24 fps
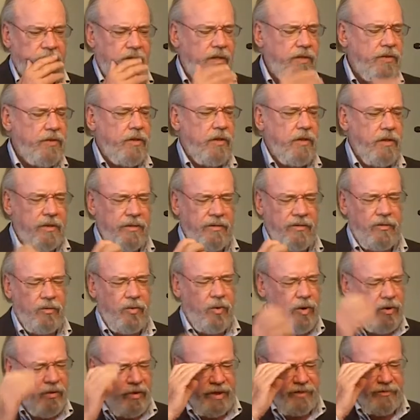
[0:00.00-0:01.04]
There's a
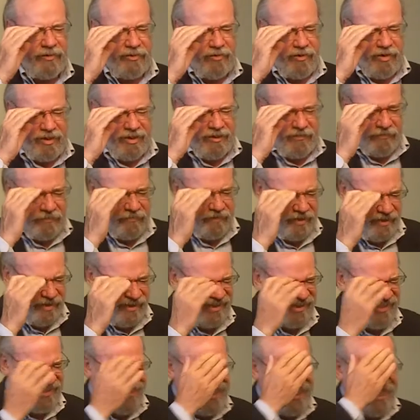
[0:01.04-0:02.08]
quote, I was trying to
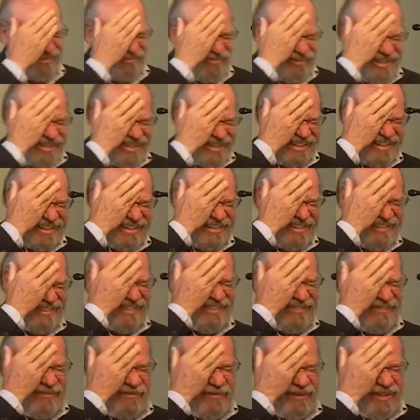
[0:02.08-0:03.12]
find it this week and I
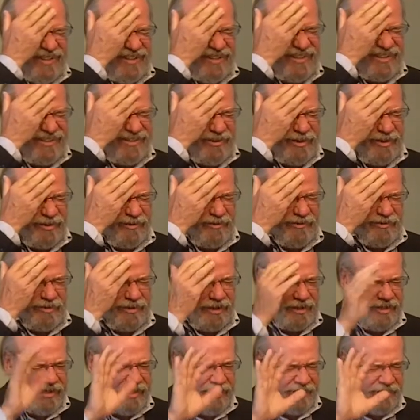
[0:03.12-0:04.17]
couldn't find it, so
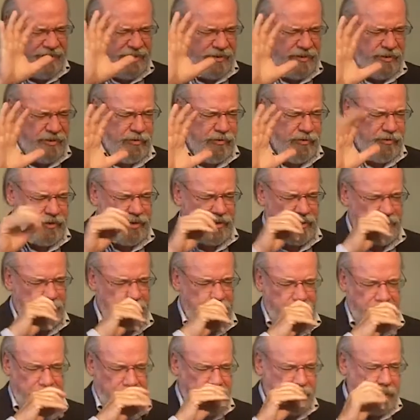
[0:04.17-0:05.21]
I can't tell you who it is,
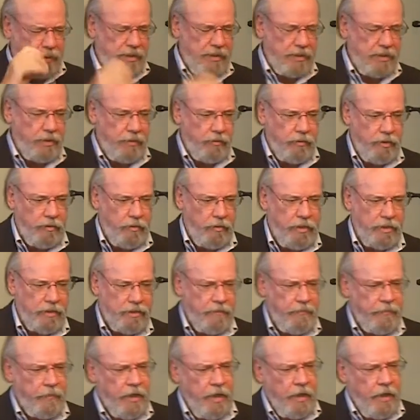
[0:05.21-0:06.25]
but this is basically what it
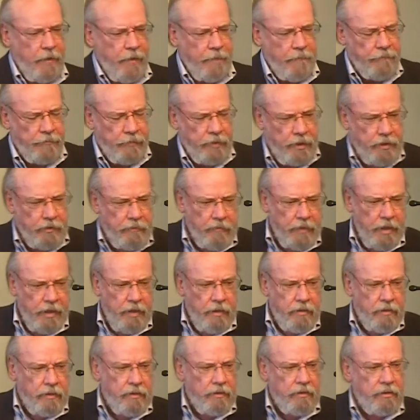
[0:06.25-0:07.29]
was. That
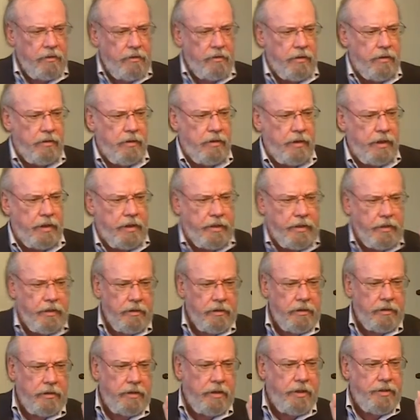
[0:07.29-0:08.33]

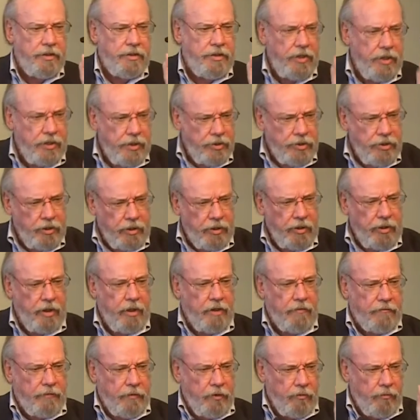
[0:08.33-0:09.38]
The condition
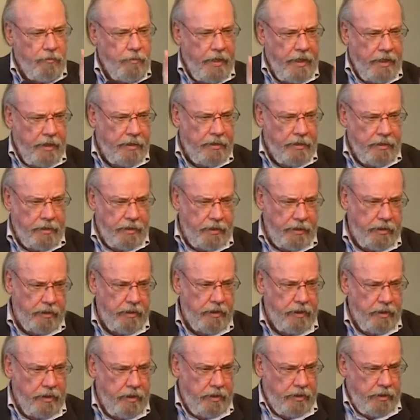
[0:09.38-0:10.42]
of
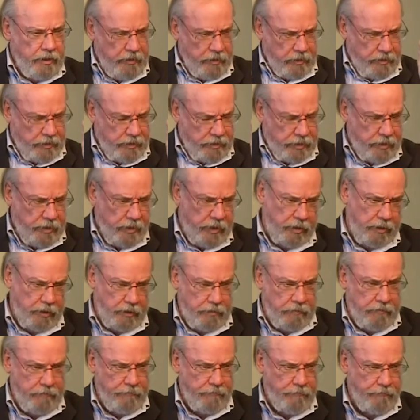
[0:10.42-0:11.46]
humanity is
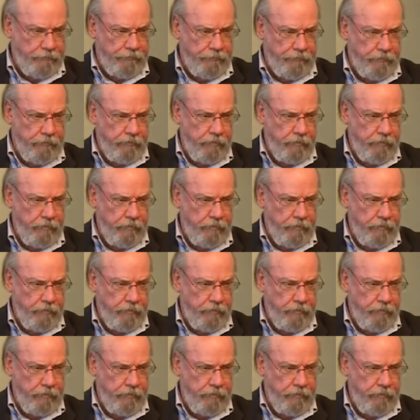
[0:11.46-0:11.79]
sin.